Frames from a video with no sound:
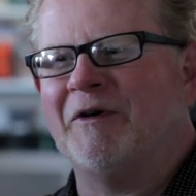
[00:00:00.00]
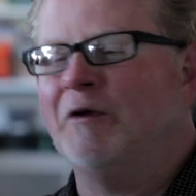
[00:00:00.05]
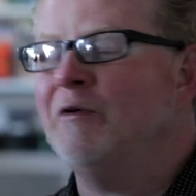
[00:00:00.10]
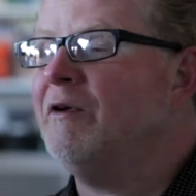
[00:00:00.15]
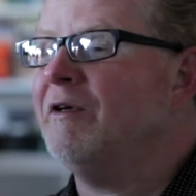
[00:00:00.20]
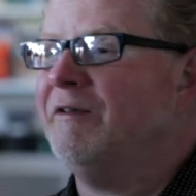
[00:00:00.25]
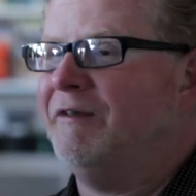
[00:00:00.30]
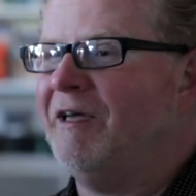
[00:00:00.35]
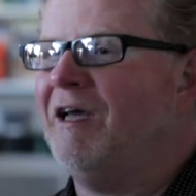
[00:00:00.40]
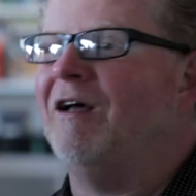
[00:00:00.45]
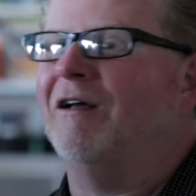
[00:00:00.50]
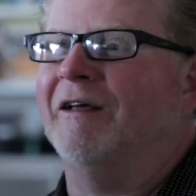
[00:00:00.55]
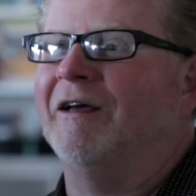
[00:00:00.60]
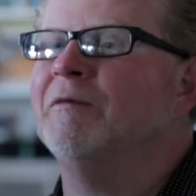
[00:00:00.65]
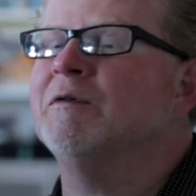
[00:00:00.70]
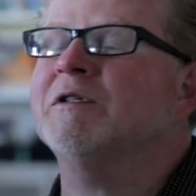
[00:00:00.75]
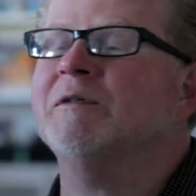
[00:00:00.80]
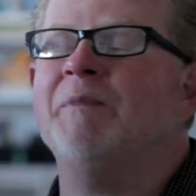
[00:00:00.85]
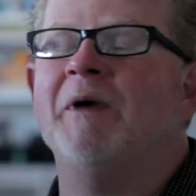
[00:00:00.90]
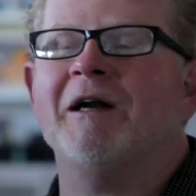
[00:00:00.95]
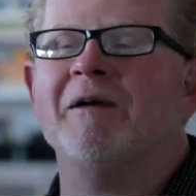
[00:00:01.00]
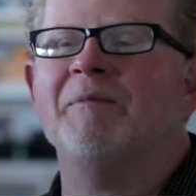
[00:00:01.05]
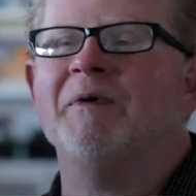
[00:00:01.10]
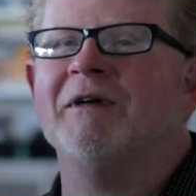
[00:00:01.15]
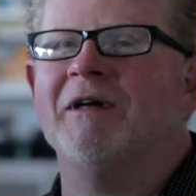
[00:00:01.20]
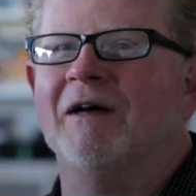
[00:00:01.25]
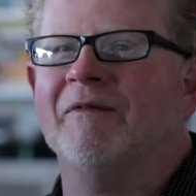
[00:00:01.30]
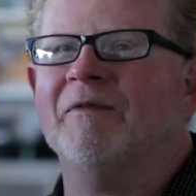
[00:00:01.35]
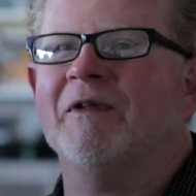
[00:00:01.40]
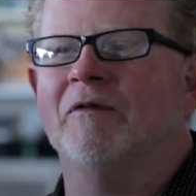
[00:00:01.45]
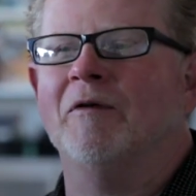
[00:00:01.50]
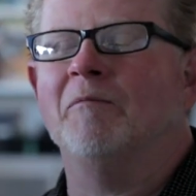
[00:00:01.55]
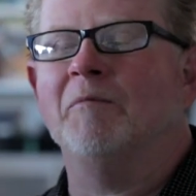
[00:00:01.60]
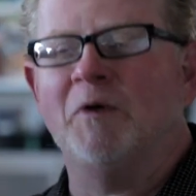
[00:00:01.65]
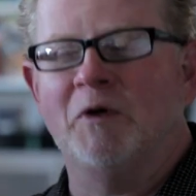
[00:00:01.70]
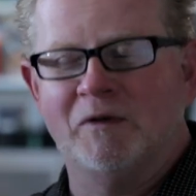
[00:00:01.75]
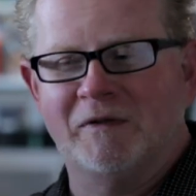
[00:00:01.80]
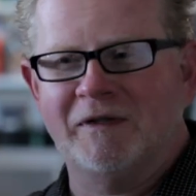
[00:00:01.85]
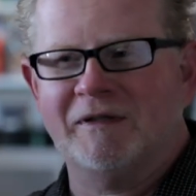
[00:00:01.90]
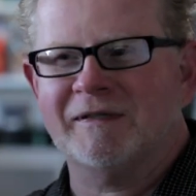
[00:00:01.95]
You could tell it was sped up enough that the
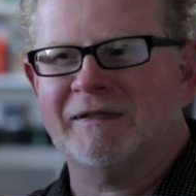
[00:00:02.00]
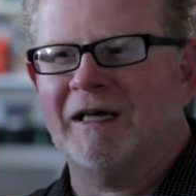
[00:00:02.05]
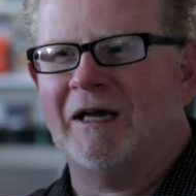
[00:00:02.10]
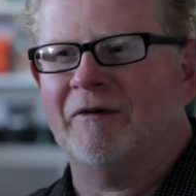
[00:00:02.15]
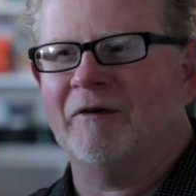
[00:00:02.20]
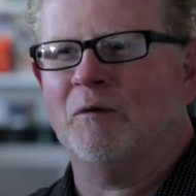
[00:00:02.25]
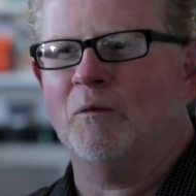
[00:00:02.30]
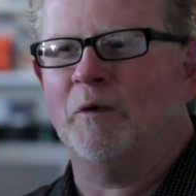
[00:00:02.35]
music sounded